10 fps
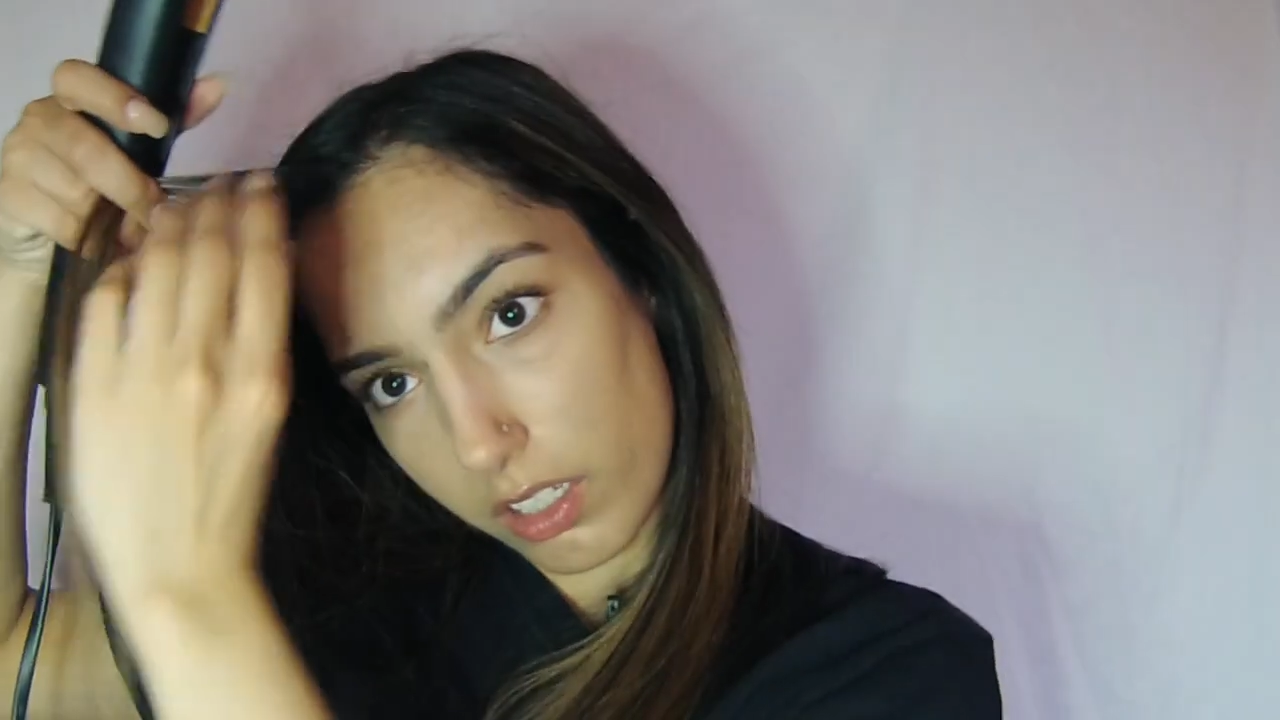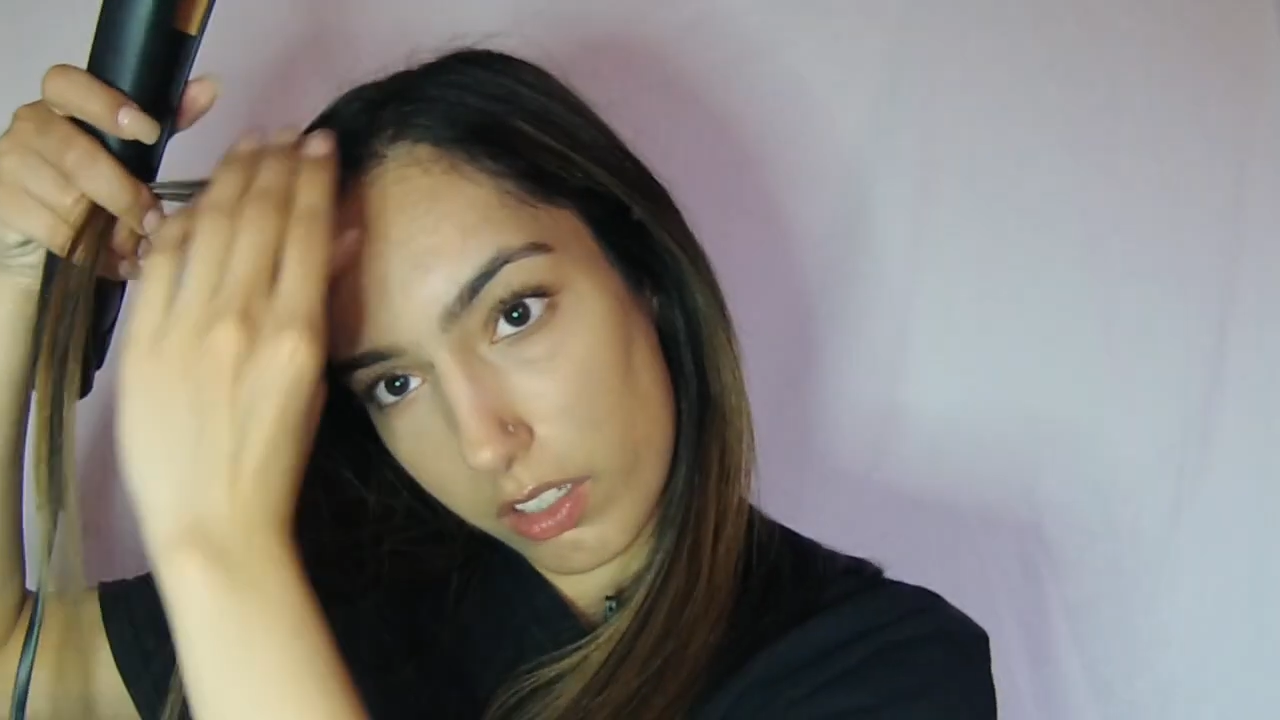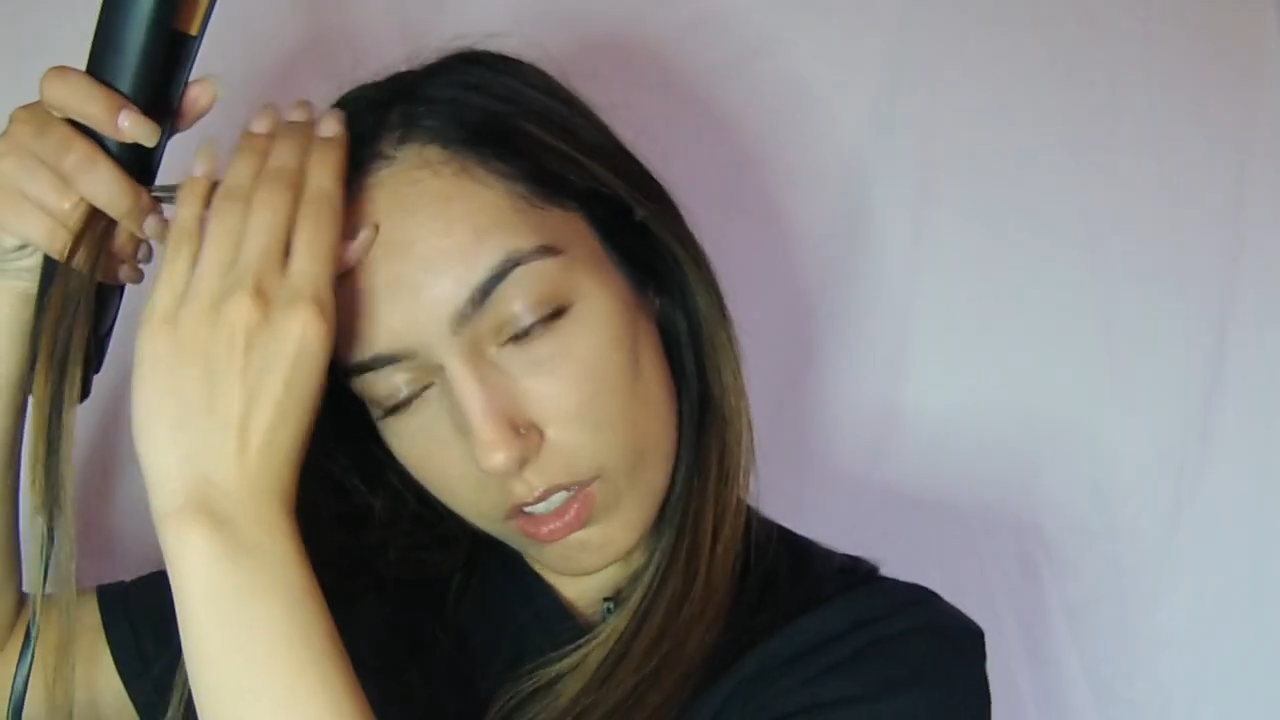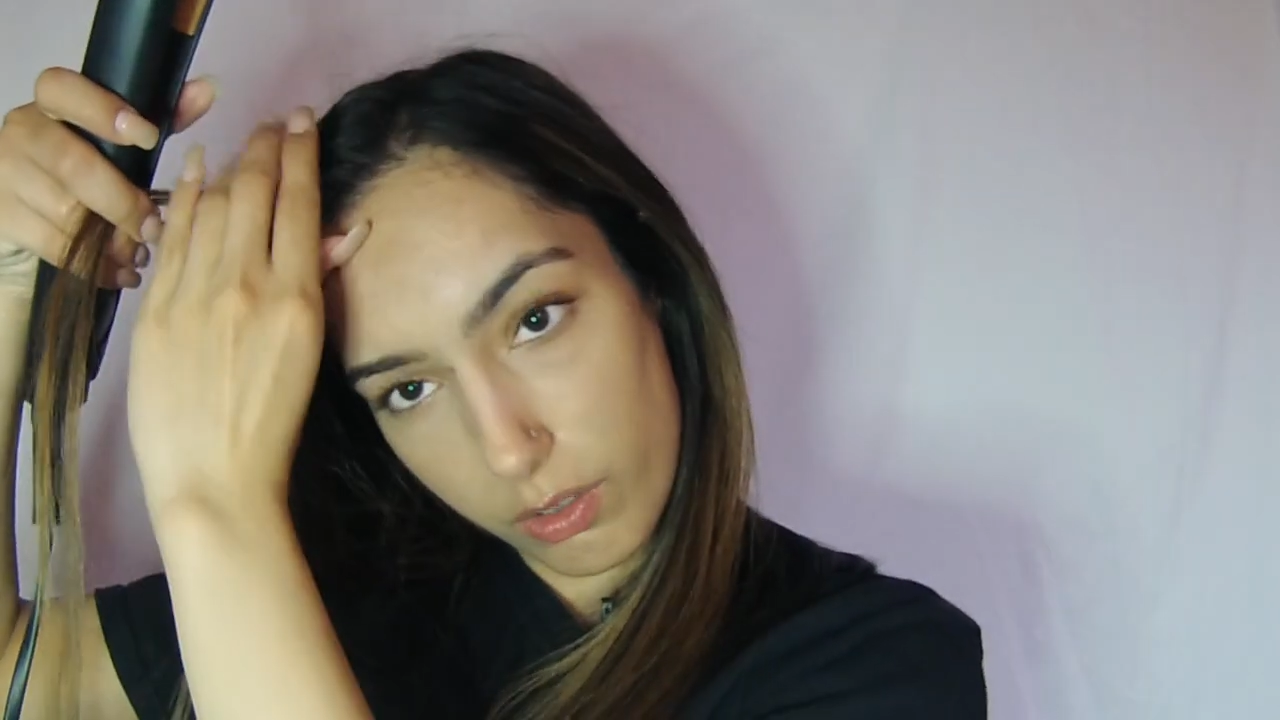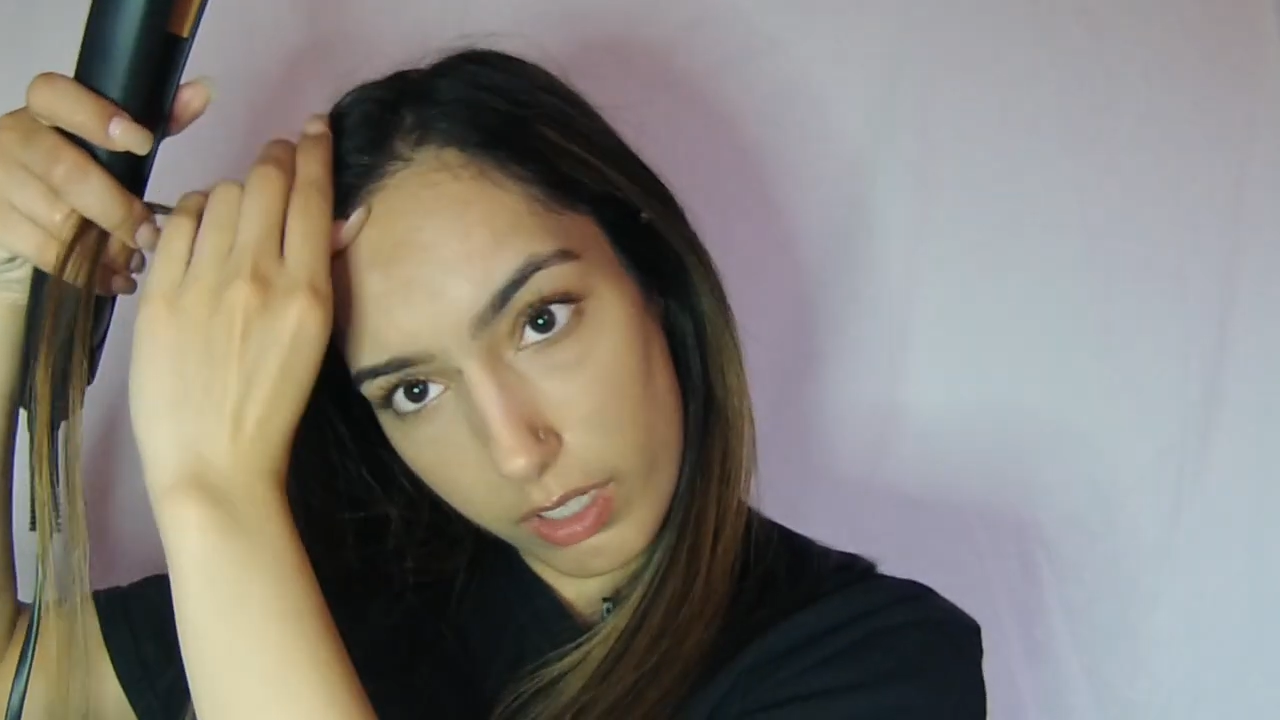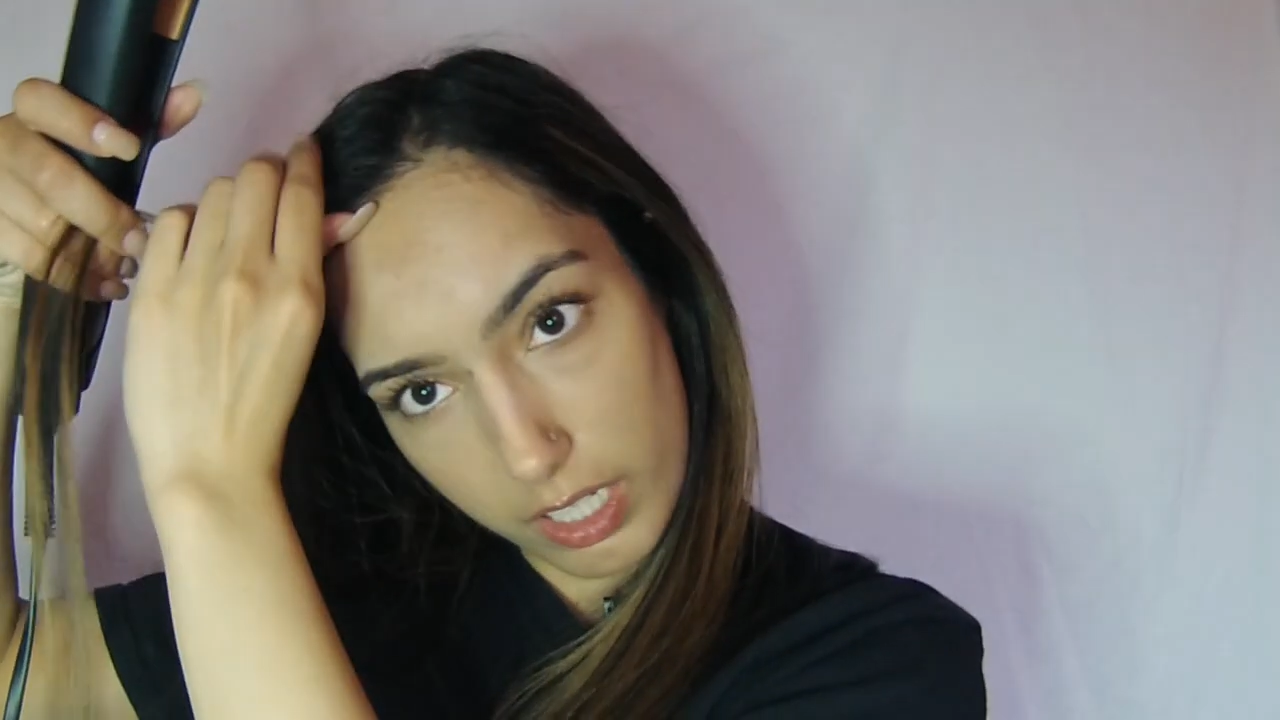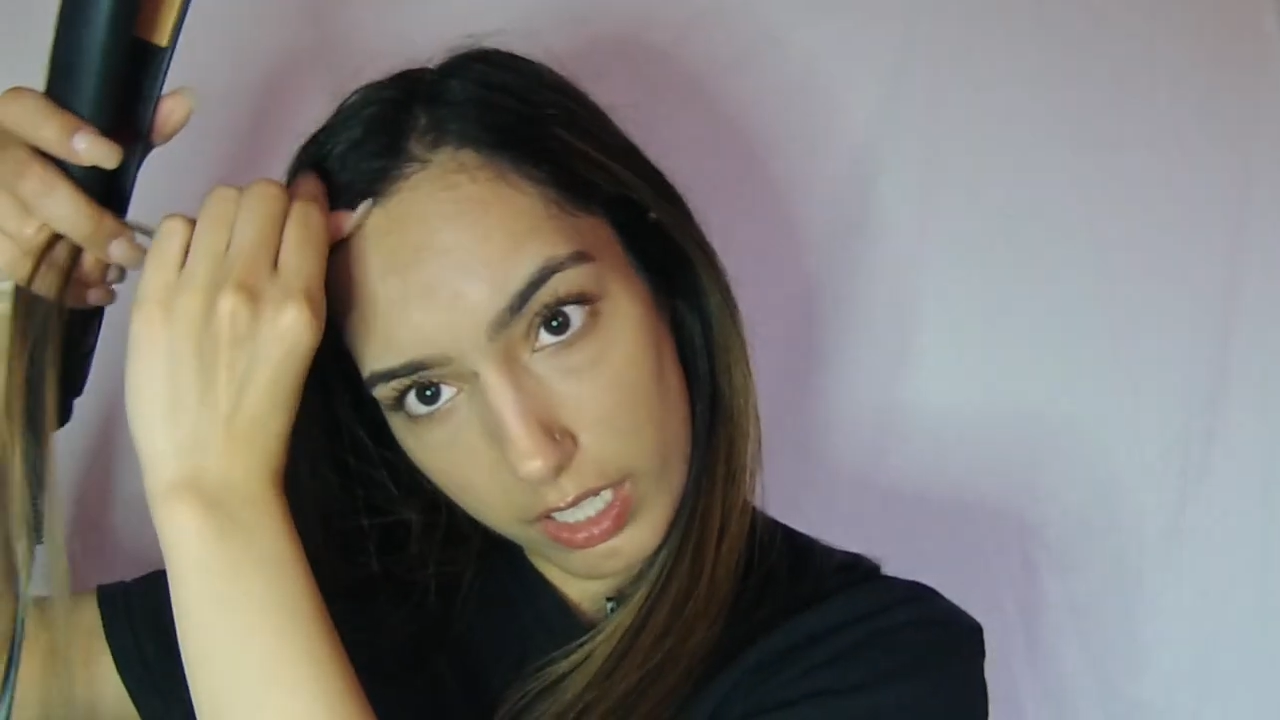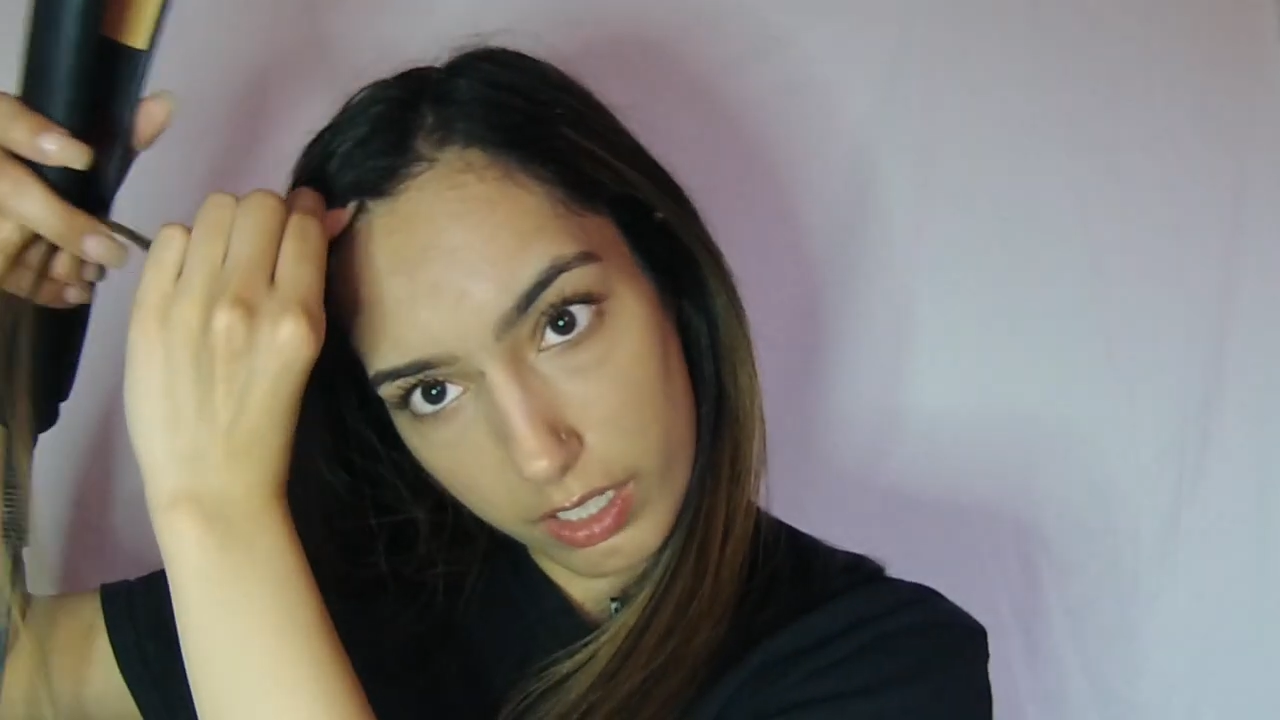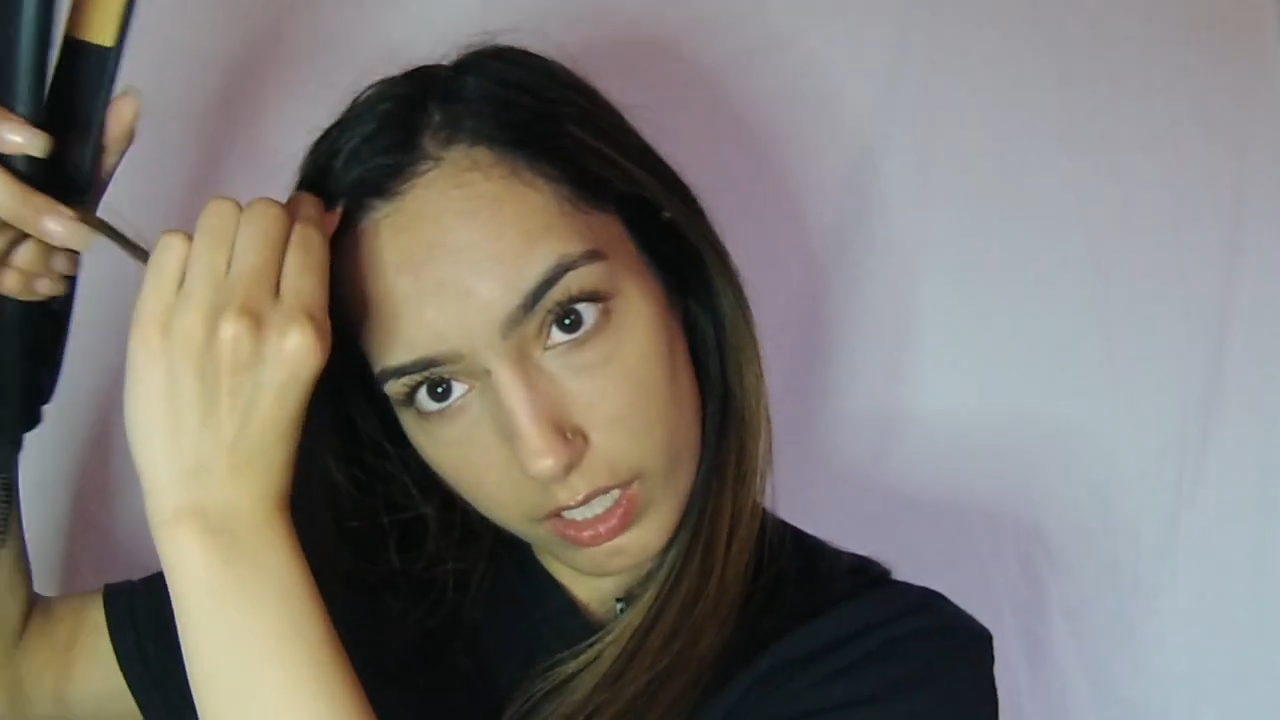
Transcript: So I get